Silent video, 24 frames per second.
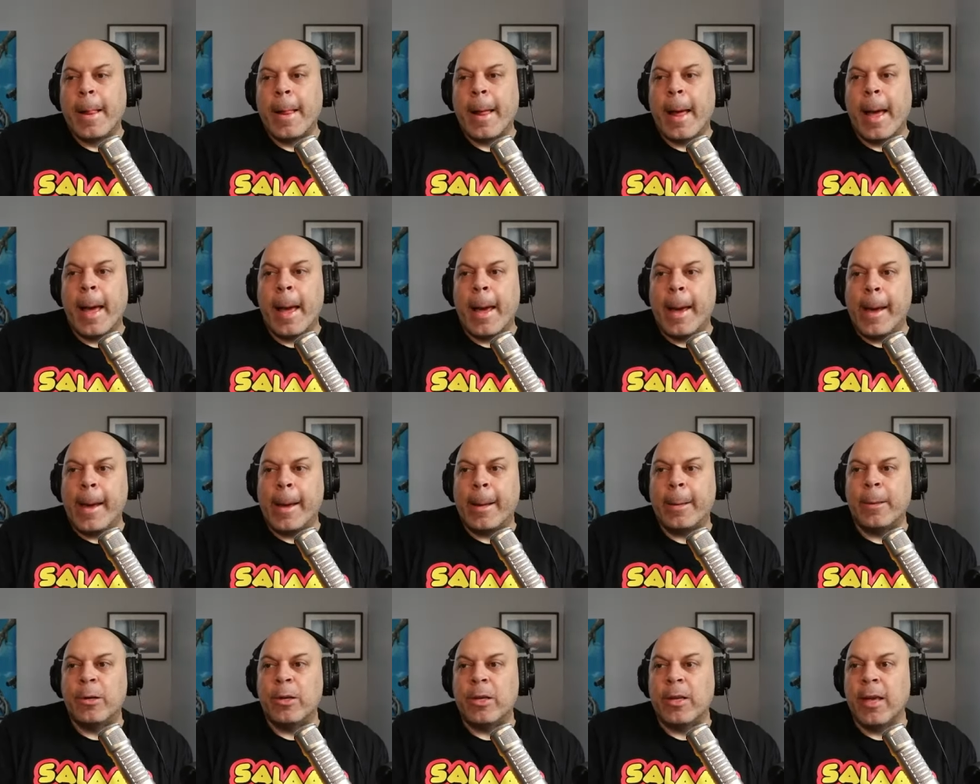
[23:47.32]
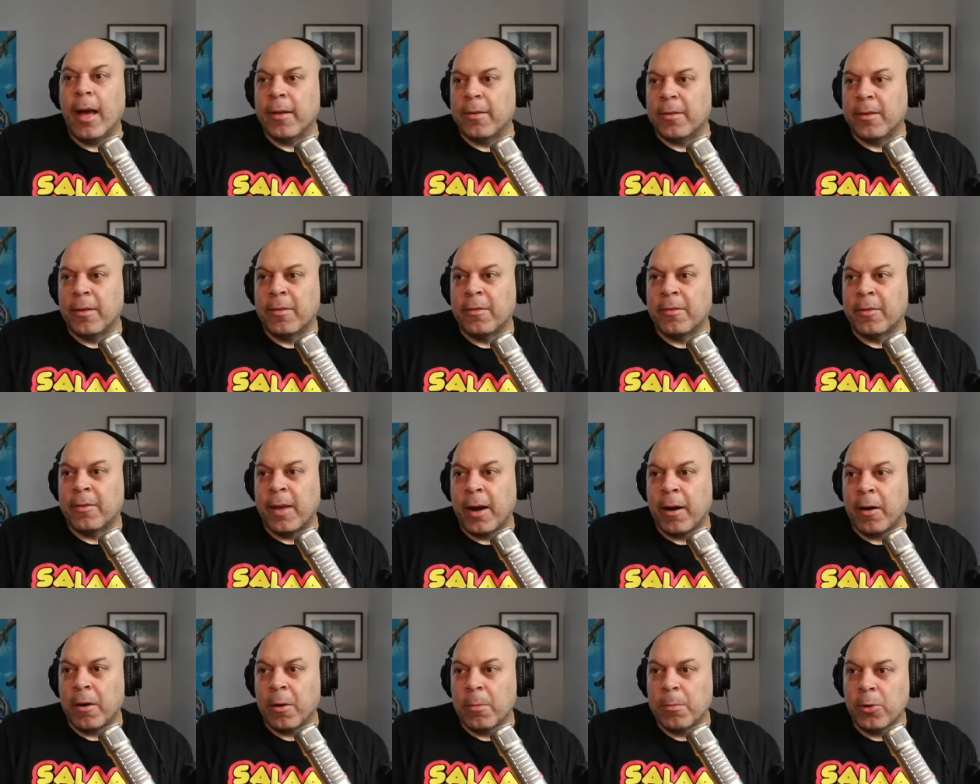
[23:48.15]
And yes, it's
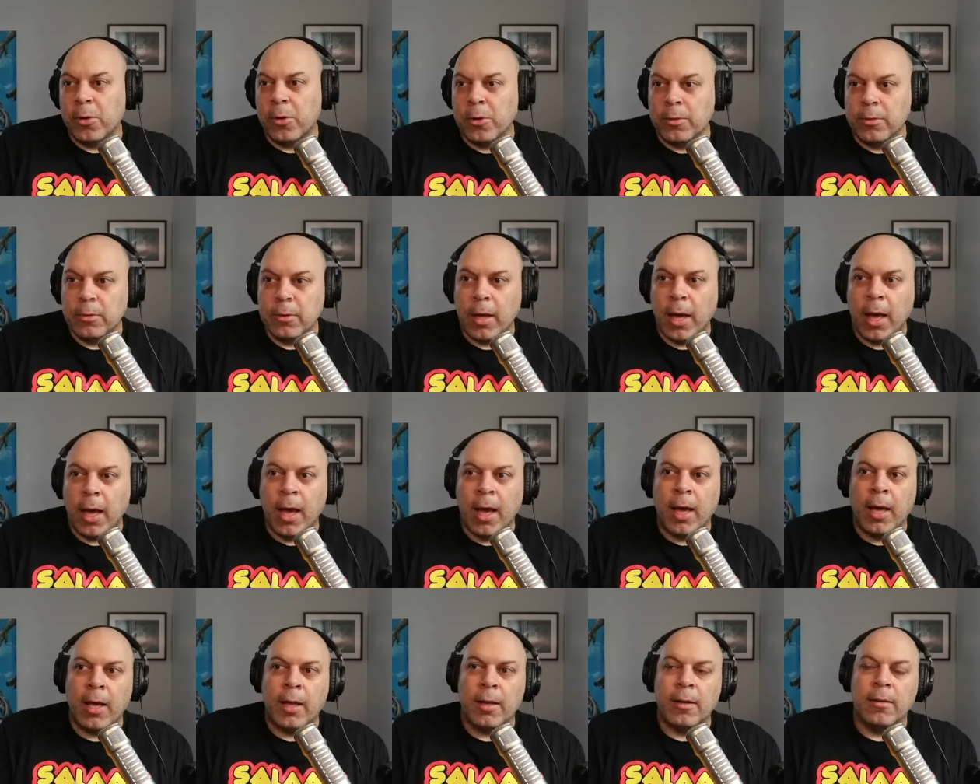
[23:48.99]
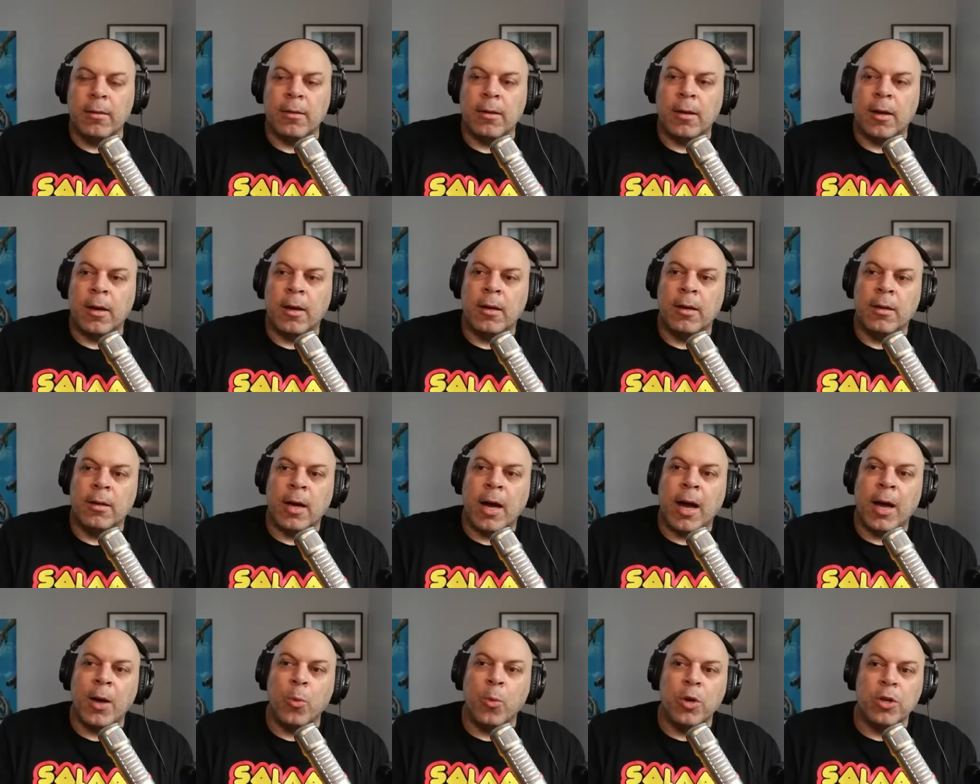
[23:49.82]
terrible and uh,
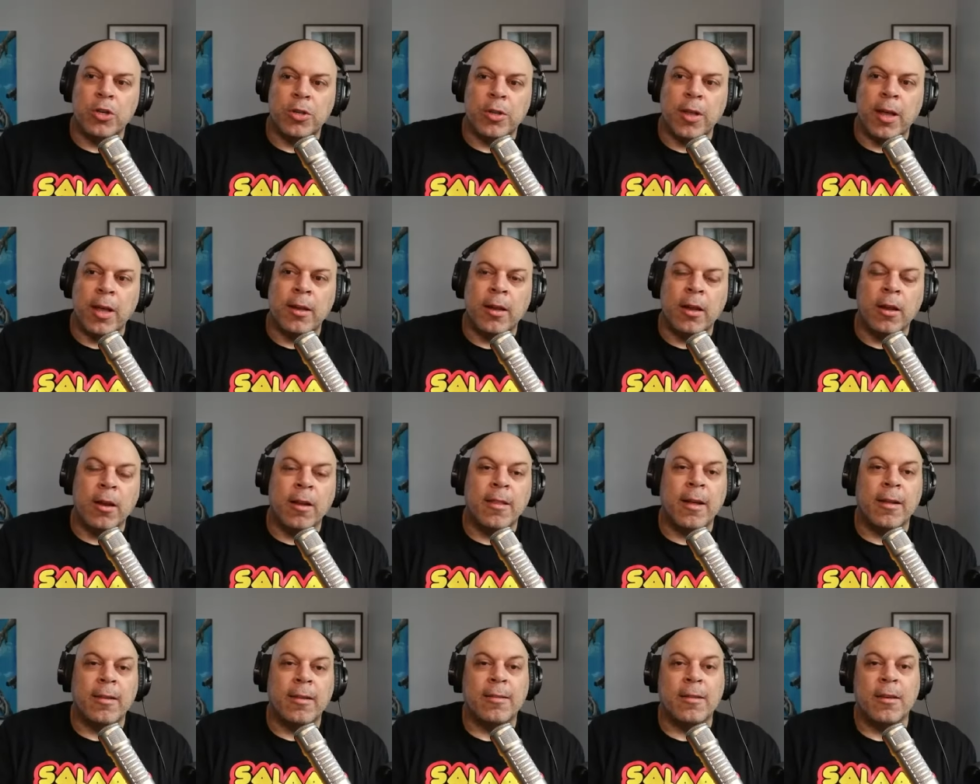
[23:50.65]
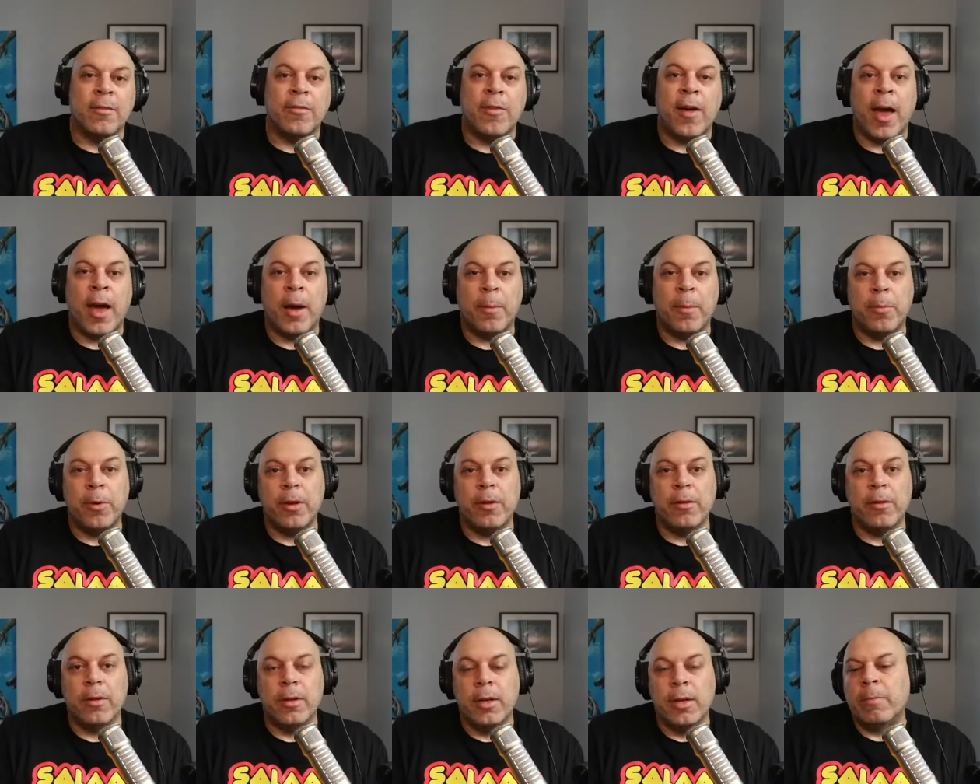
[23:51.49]
I wish that none of that stuff
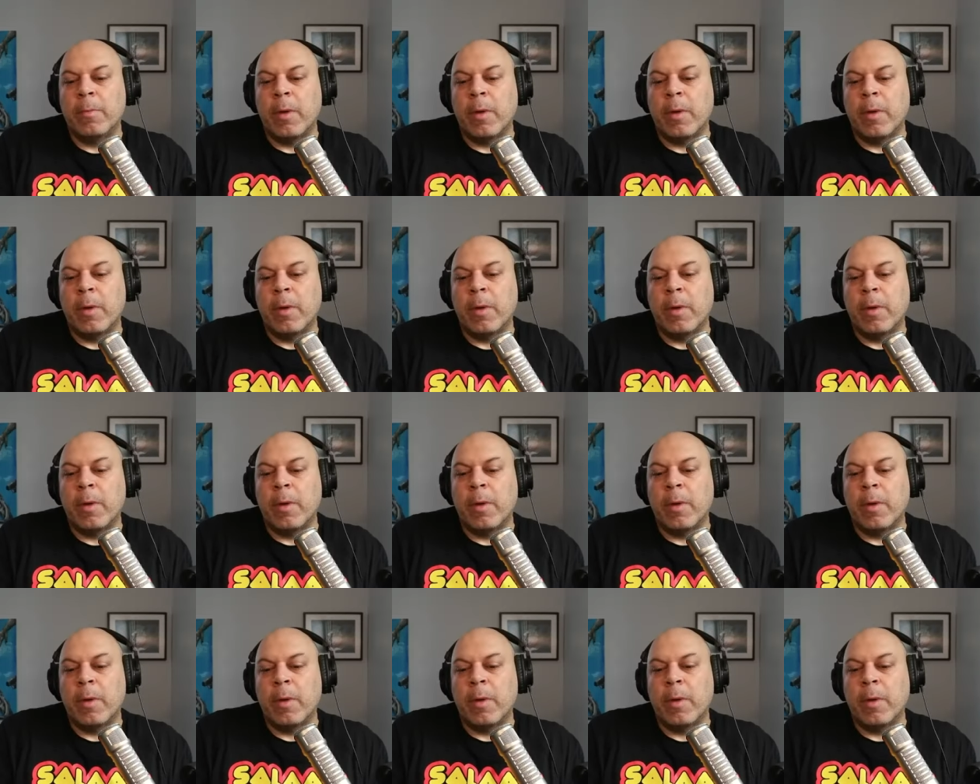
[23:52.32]
happened.